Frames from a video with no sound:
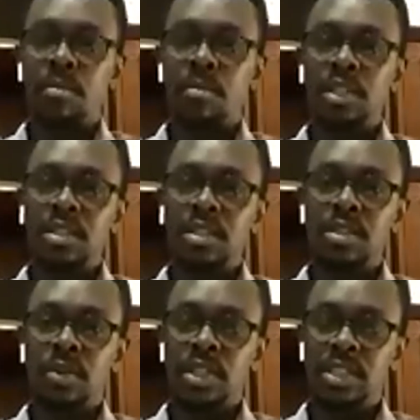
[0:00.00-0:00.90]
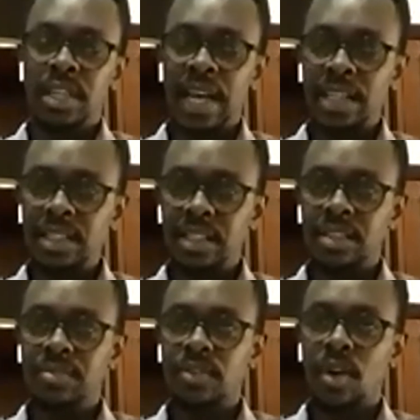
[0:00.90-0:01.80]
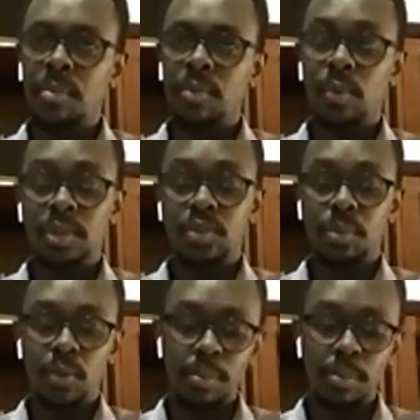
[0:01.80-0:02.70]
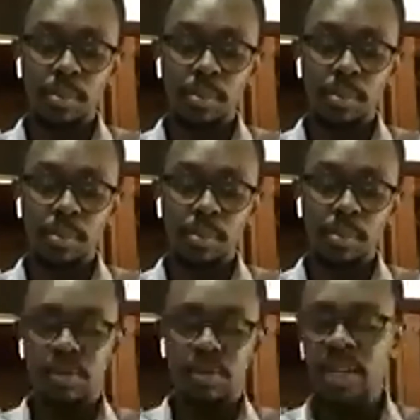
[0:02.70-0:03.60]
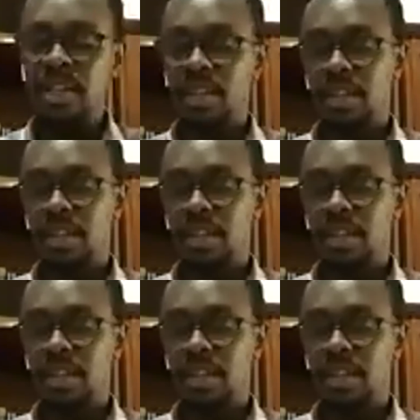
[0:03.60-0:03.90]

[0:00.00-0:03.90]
is originating from what Lumumba mentioned already.